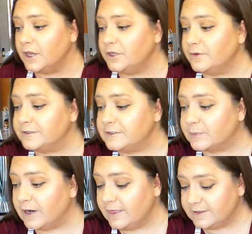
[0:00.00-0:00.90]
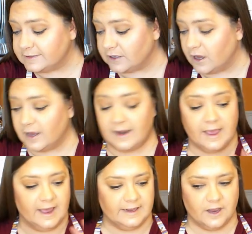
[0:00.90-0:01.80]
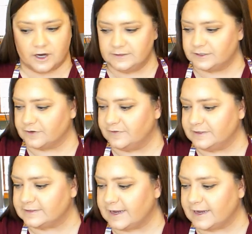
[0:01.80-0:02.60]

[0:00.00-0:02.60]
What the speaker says: You can spray this on any hard surface.